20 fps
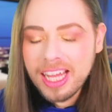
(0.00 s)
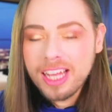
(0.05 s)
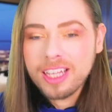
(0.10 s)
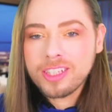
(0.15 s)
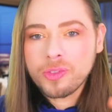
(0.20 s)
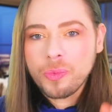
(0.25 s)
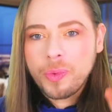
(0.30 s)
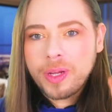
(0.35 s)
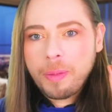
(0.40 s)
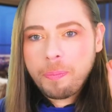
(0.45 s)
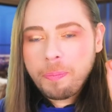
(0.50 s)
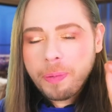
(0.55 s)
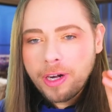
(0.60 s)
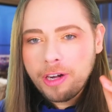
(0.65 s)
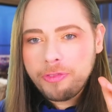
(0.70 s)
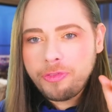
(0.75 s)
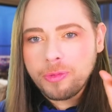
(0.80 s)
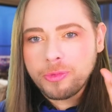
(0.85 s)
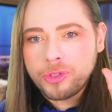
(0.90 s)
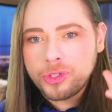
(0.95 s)
so when a
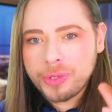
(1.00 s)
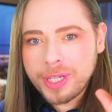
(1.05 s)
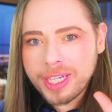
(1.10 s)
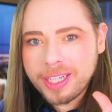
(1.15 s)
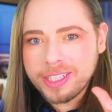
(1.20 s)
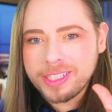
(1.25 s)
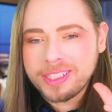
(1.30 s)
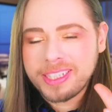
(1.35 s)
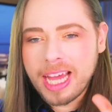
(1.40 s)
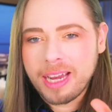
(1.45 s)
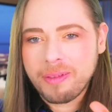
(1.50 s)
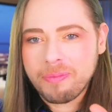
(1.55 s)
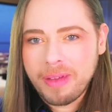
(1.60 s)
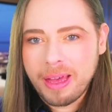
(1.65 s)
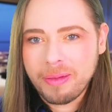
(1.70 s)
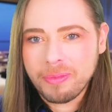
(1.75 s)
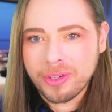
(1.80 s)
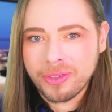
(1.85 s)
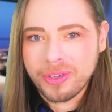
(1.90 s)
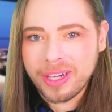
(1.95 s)
perfume triggers that
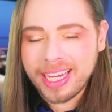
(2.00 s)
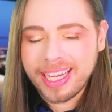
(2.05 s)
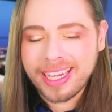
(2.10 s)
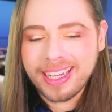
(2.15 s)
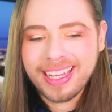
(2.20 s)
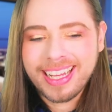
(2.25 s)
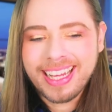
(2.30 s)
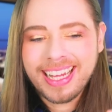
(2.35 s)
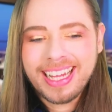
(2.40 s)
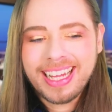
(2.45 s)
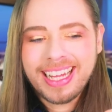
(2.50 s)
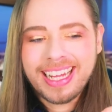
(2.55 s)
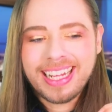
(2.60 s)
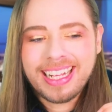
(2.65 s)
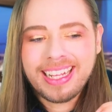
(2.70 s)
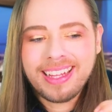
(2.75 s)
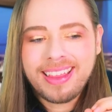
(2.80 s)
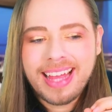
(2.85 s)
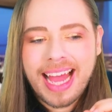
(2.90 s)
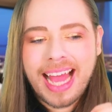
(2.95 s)
memory,
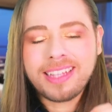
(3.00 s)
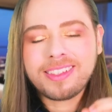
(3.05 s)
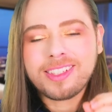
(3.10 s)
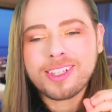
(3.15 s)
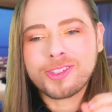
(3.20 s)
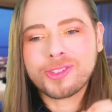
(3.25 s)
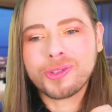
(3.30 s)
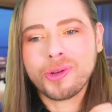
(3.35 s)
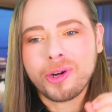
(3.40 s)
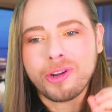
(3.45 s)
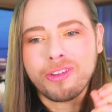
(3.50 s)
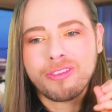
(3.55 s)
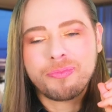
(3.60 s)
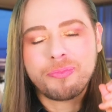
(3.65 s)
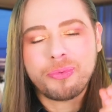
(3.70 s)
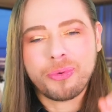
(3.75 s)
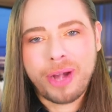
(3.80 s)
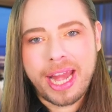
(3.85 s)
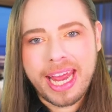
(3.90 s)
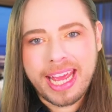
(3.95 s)
that's a sort of
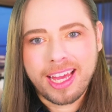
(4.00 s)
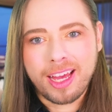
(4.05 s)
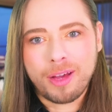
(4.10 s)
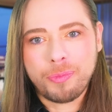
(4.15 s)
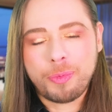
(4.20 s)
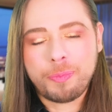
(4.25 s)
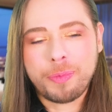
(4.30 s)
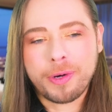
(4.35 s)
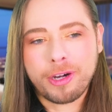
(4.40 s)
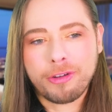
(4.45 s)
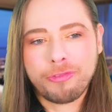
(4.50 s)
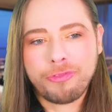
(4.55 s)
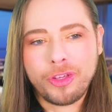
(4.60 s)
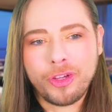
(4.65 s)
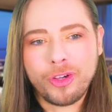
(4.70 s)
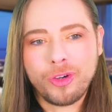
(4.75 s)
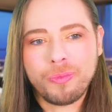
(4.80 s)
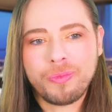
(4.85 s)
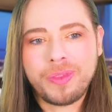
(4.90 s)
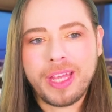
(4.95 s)
breakup
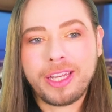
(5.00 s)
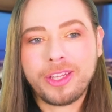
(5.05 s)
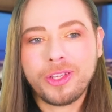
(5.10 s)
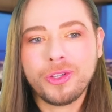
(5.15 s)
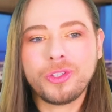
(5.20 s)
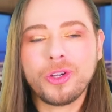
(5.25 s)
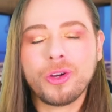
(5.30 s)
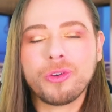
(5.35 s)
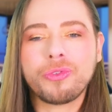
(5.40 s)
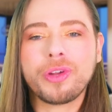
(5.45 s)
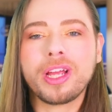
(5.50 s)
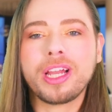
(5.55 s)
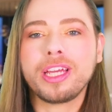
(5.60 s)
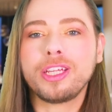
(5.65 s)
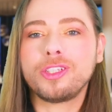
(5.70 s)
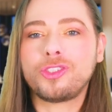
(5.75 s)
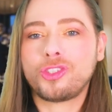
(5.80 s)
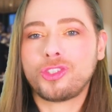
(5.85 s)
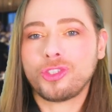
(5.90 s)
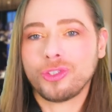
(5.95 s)
perfume that you don't
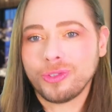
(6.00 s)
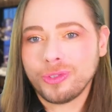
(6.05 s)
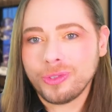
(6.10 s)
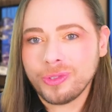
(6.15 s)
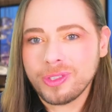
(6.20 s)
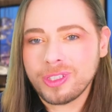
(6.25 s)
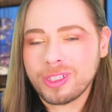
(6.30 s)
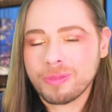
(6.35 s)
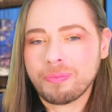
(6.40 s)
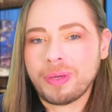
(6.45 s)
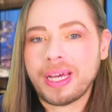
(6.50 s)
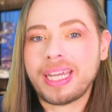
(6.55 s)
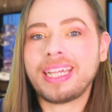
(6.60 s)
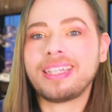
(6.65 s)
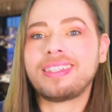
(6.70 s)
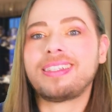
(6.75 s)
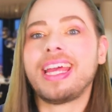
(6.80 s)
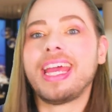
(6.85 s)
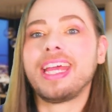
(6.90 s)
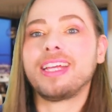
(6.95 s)
really choose, but
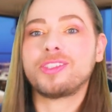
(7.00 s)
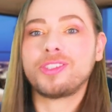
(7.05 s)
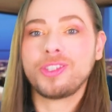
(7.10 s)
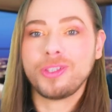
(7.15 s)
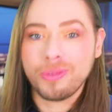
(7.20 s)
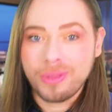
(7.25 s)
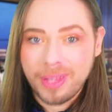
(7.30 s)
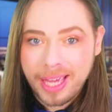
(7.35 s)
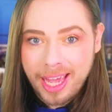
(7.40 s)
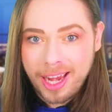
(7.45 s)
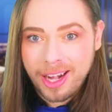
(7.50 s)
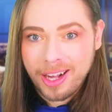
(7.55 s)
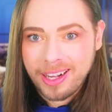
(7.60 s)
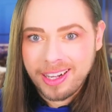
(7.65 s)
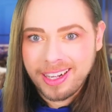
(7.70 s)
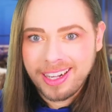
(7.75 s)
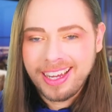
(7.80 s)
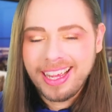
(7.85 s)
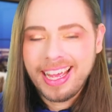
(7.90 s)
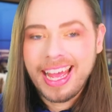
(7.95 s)
it takes you
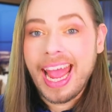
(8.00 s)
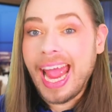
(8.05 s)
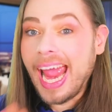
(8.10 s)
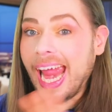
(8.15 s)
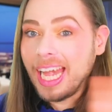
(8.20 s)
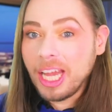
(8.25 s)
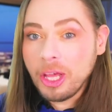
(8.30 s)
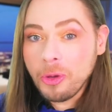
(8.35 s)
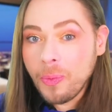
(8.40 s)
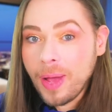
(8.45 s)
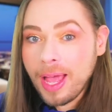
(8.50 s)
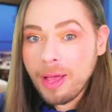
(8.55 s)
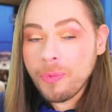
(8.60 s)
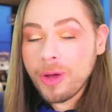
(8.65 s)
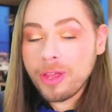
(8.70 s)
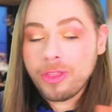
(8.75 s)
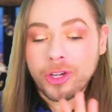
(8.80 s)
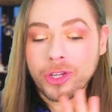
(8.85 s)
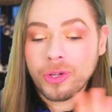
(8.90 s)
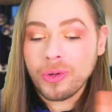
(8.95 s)
there anyway,
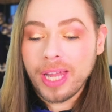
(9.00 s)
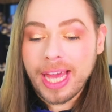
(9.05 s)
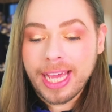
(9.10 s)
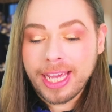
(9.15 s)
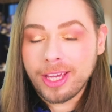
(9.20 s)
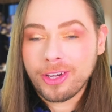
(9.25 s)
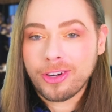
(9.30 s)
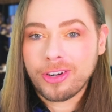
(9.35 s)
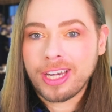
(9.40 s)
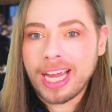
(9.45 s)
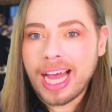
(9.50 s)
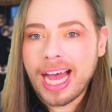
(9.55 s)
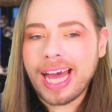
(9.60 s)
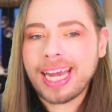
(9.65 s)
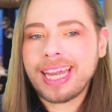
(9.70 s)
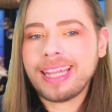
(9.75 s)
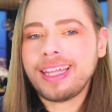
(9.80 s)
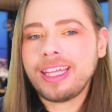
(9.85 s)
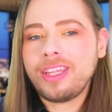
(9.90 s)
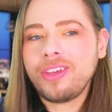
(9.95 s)
whether you like it or
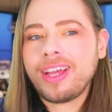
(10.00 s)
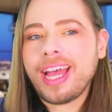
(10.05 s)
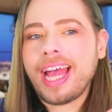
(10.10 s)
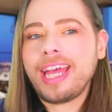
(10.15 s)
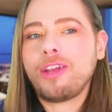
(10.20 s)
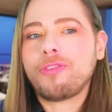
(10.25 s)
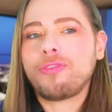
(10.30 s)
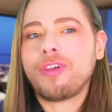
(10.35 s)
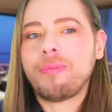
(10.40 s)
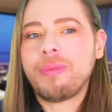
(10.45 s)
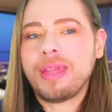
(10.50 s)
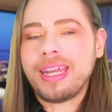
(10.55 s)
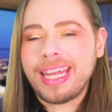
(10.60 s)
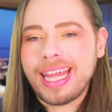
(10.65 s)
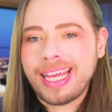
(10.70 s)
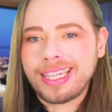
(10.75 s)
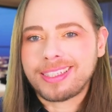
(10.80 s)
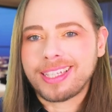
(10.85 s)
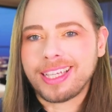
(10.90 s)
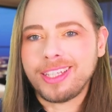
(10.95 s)
not. And then you kind of
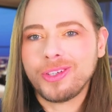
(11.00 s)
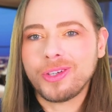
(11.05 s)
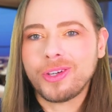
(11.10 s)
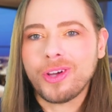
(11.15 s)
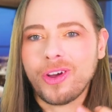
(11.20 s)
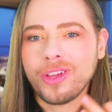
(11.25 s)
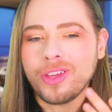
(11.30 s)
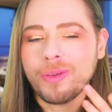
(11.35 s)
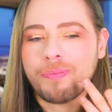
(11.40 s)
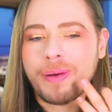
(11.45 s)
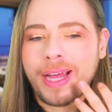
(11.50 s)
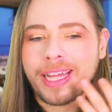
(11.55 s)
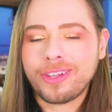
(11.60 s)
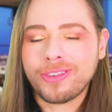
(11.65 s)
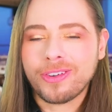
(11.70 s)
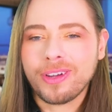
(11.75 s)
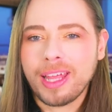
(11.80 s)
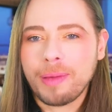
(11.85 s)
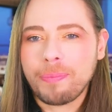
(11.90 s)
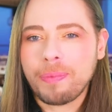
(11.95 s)
reminisce and you go, you bite
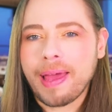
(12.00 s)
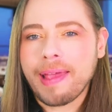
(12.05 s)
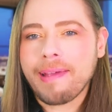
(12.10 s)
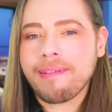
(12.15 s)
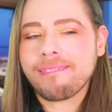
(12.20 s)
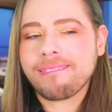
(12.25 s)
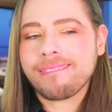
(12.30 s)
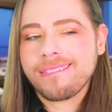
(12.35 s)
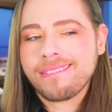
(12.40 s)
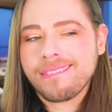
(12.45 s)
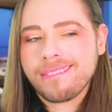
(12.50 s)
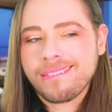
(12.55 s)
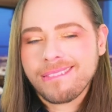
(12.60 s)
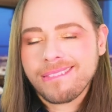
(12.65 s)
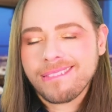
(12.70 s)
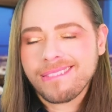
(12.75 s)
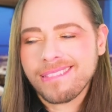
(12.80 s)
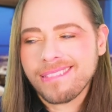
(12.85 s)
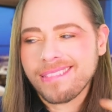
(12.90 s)
your lip, like, mm,